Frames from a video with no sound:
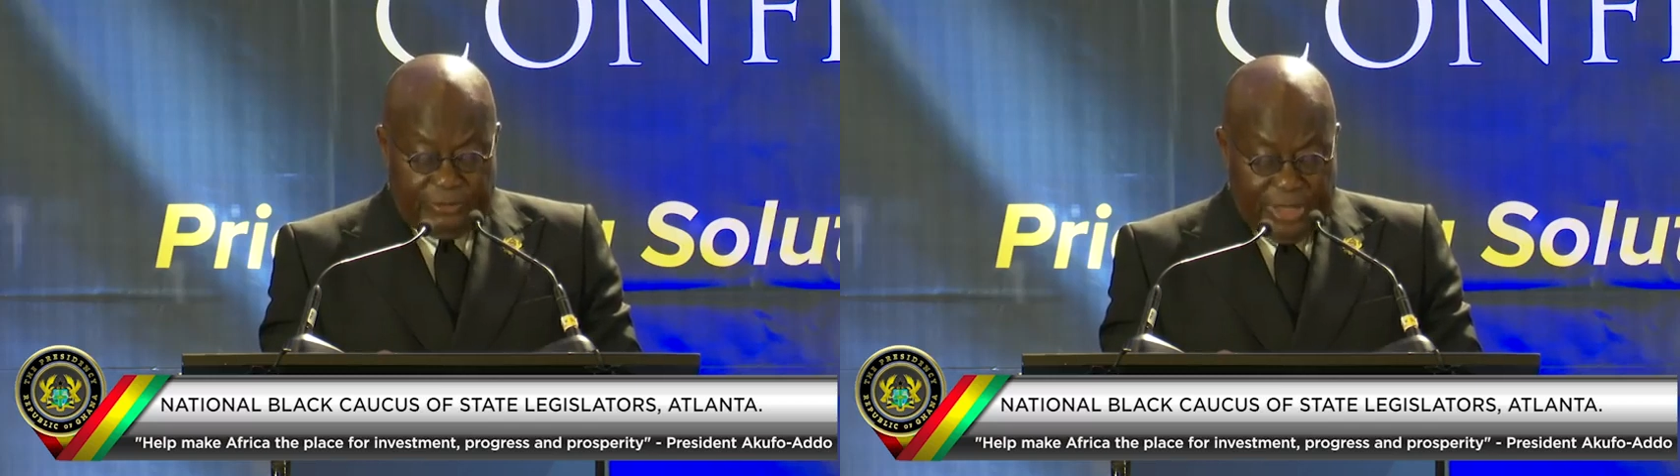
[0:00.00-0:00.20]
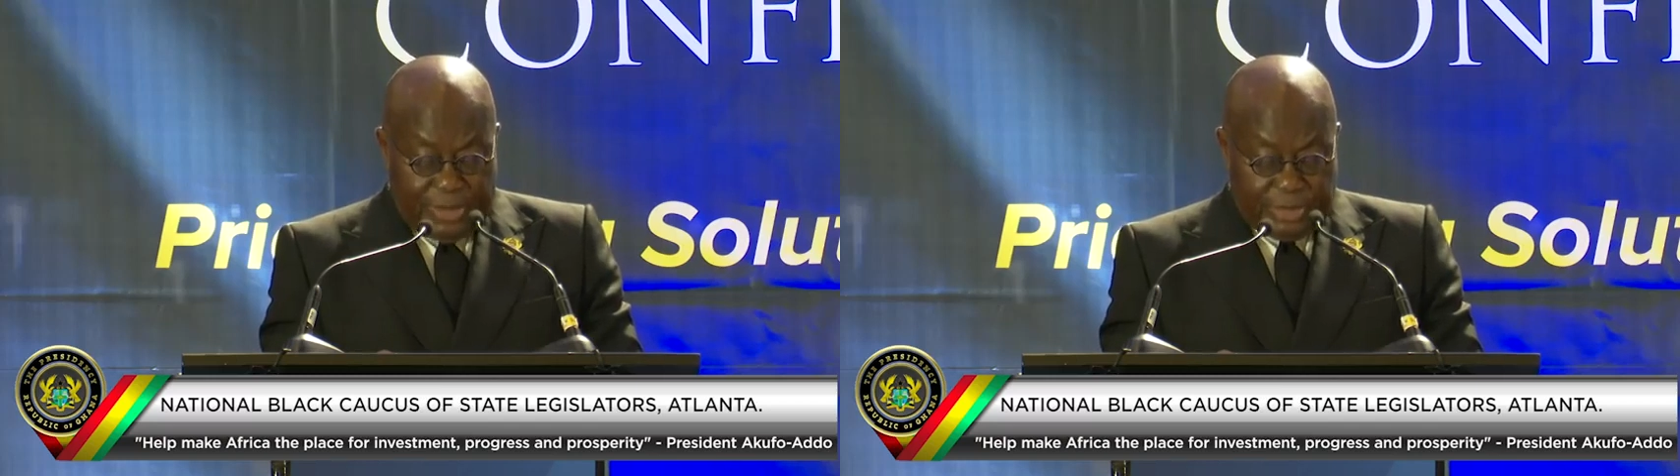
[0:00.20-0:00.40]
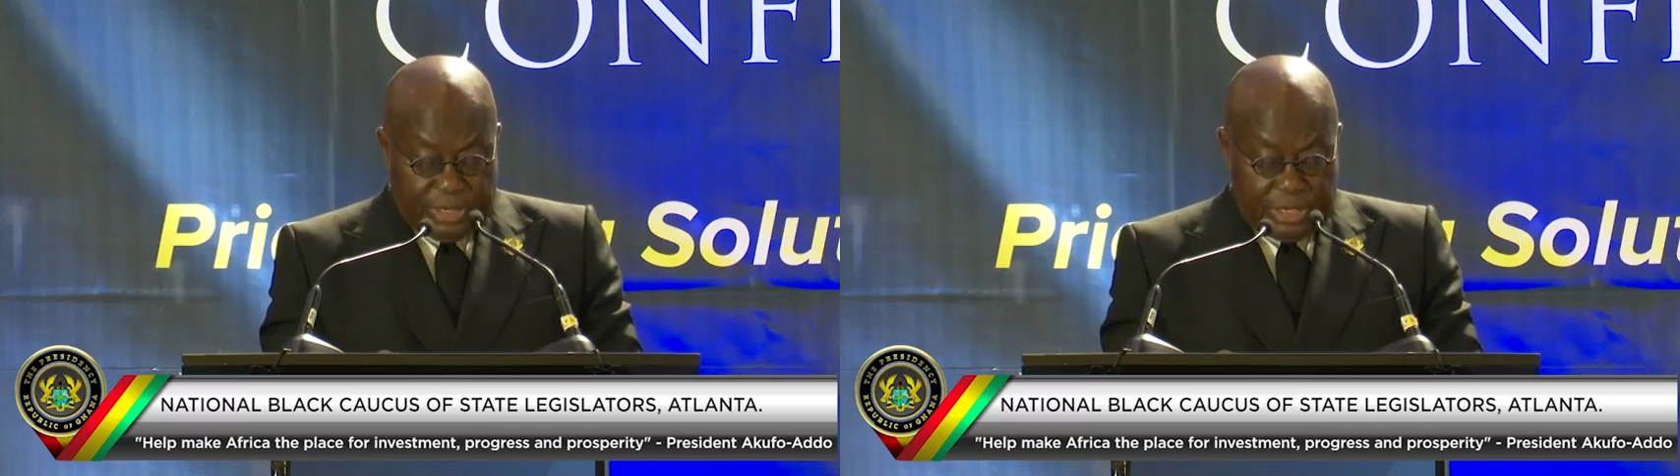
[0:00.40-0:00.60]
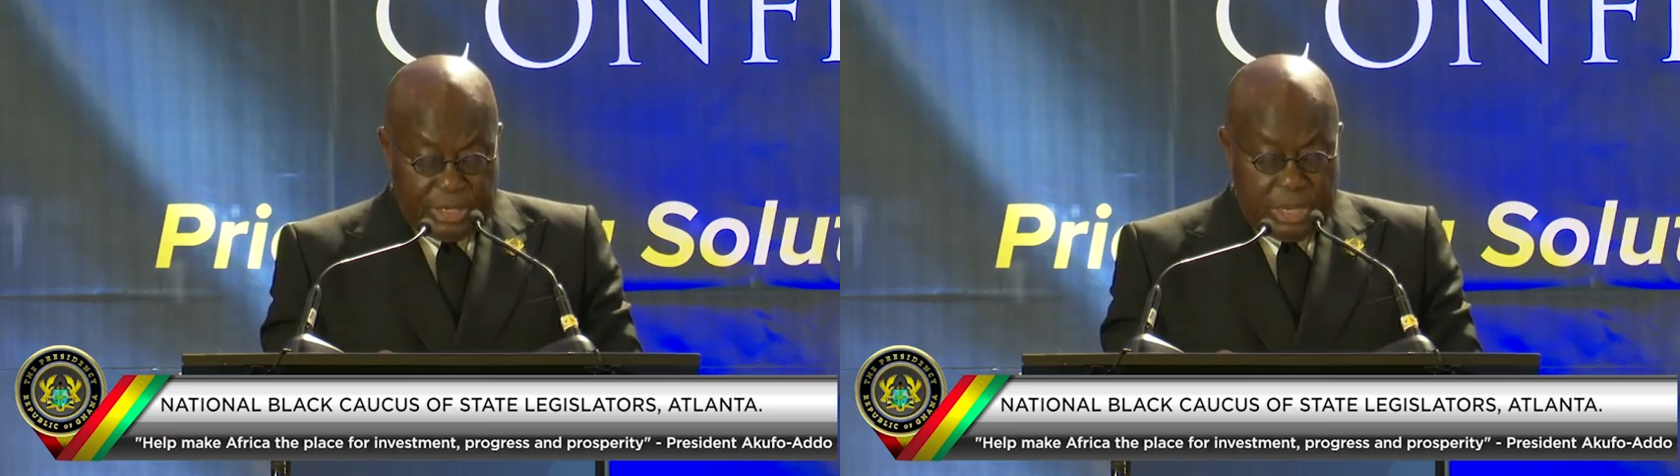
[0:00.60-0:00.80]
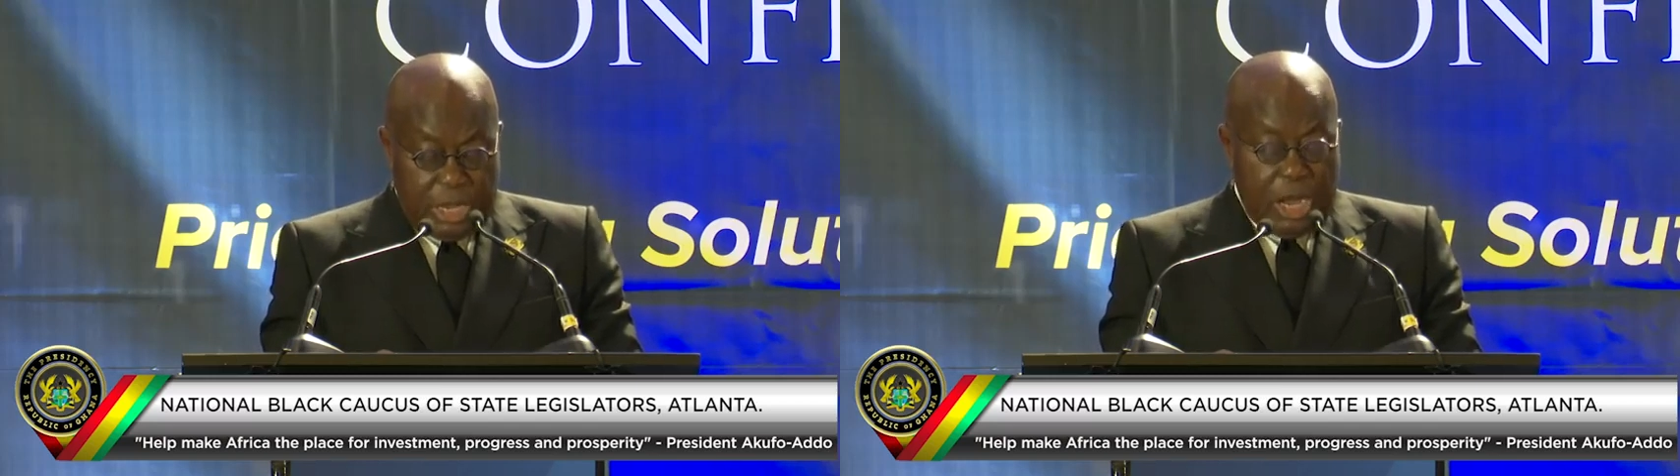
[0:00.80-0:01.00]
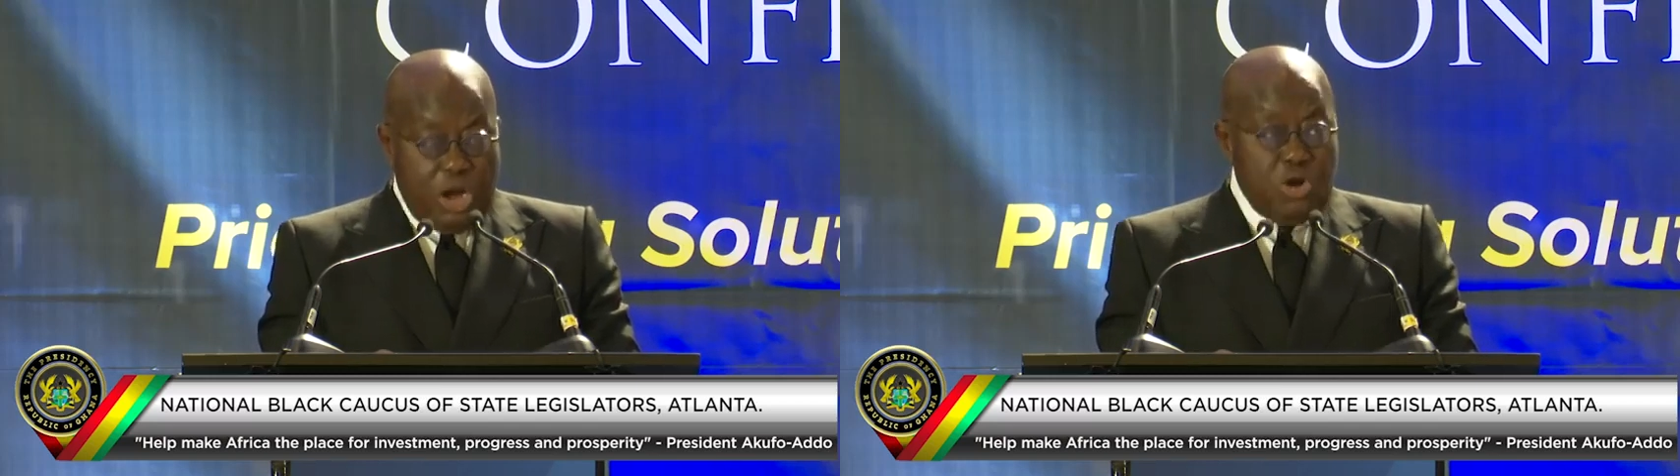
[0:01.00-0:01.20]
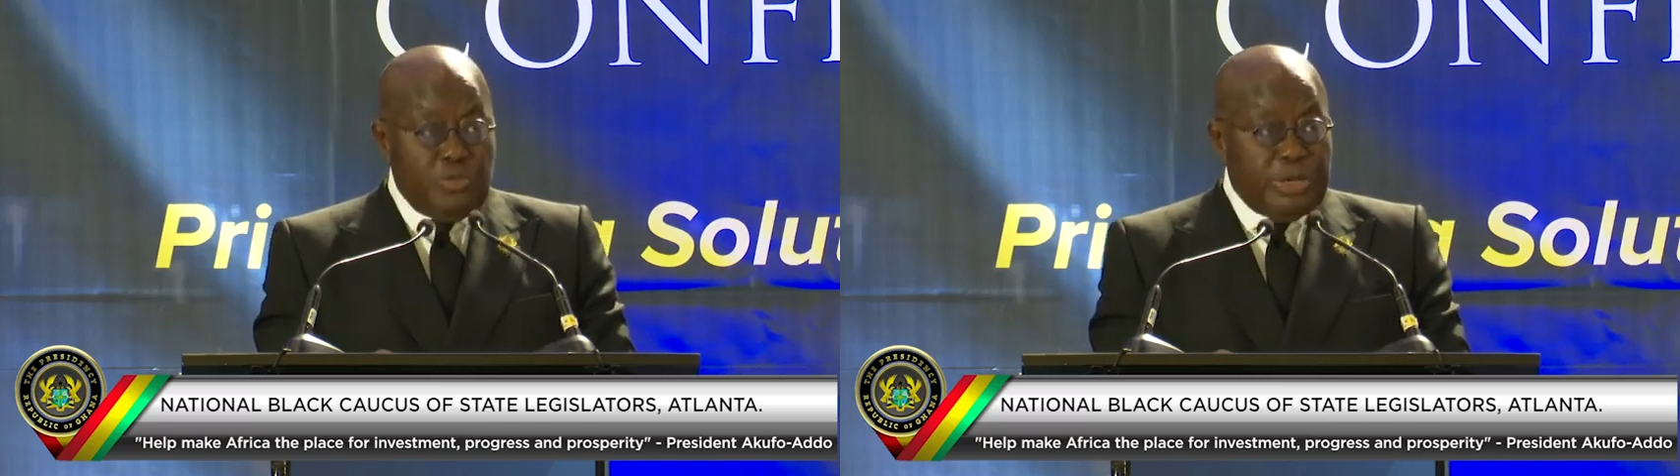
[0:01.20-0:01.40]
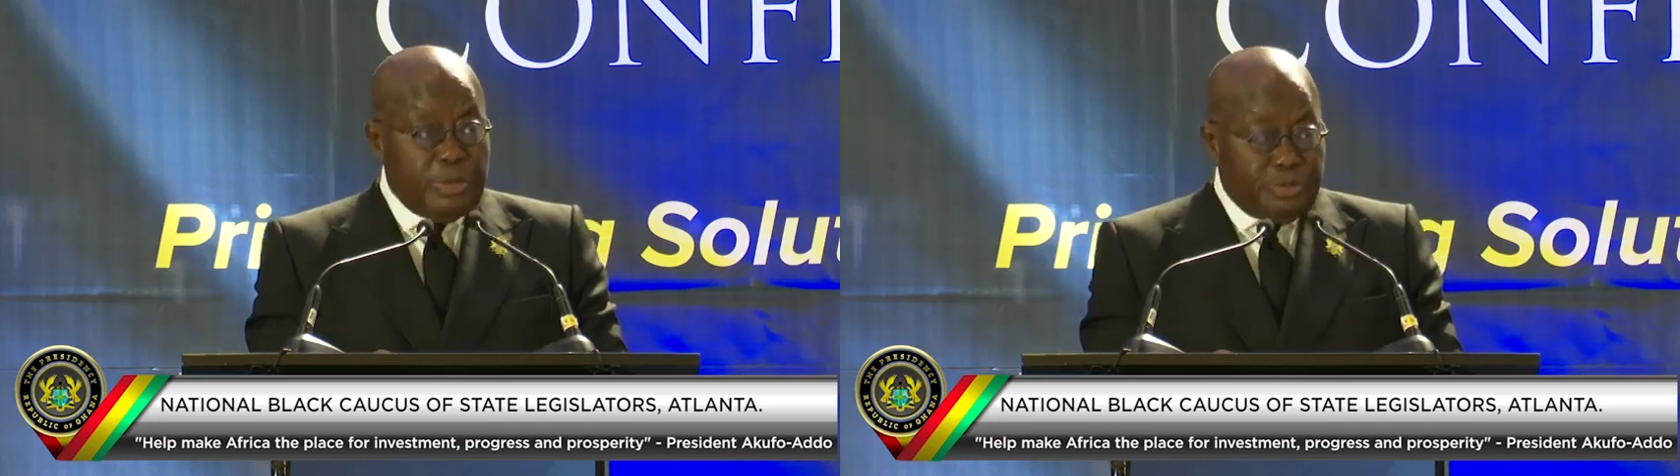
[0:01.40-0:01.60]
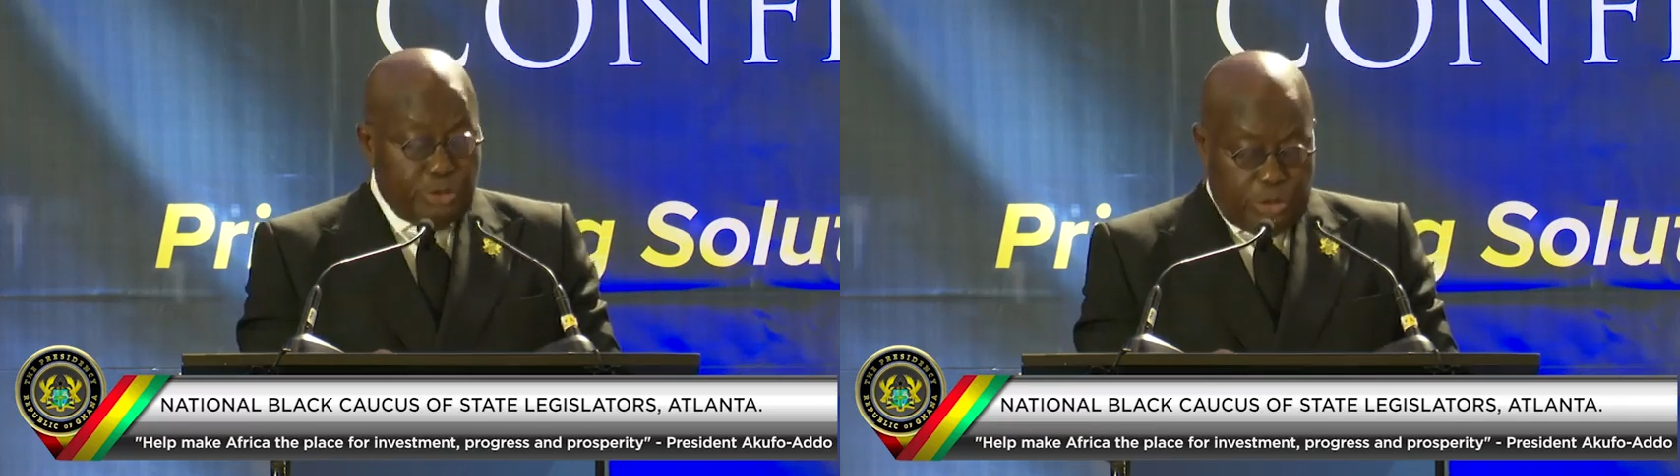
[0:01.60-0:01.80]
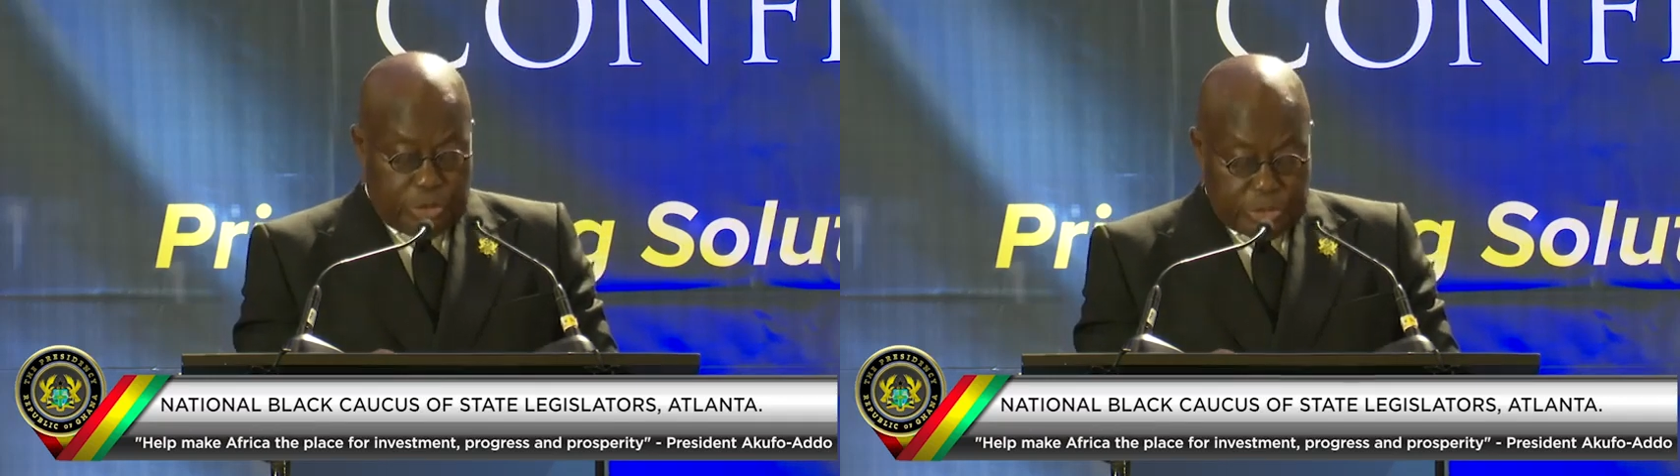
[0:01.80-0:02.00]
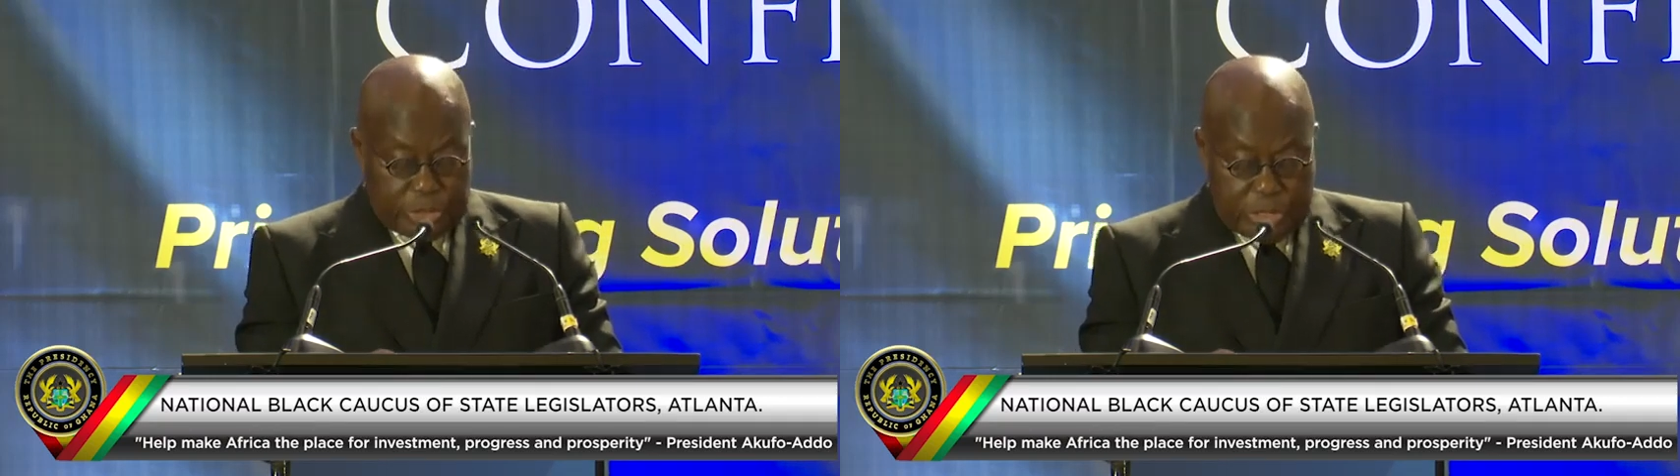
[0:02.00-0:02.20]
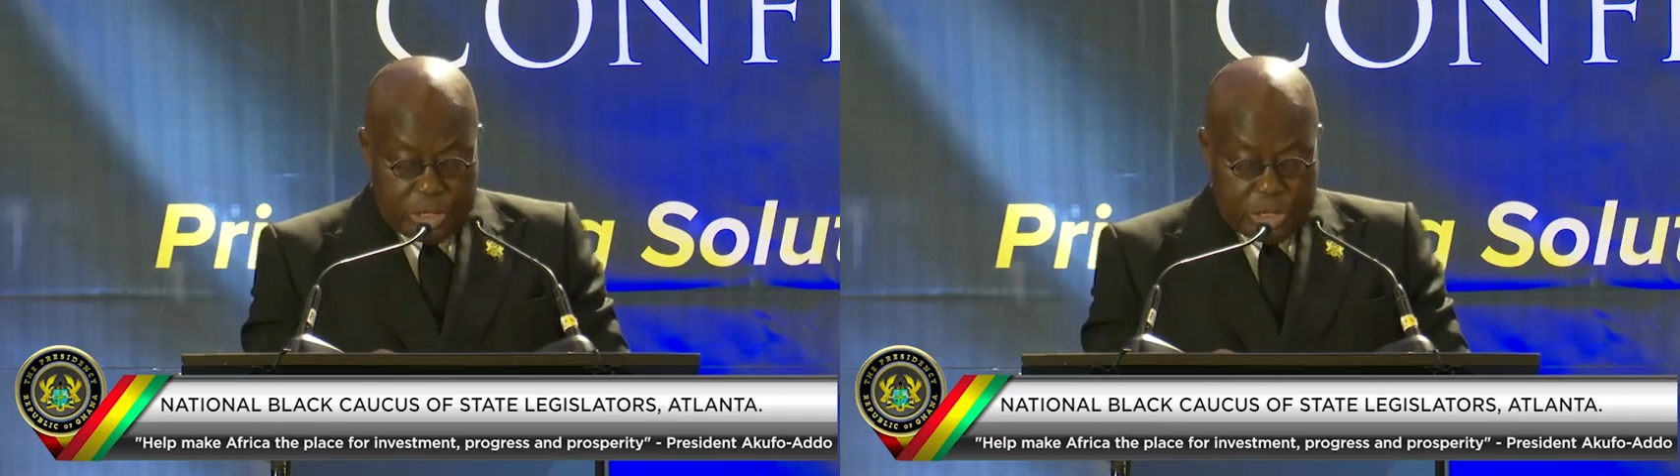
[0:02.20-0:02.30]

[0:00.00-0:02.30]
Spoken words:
family, home and abroad,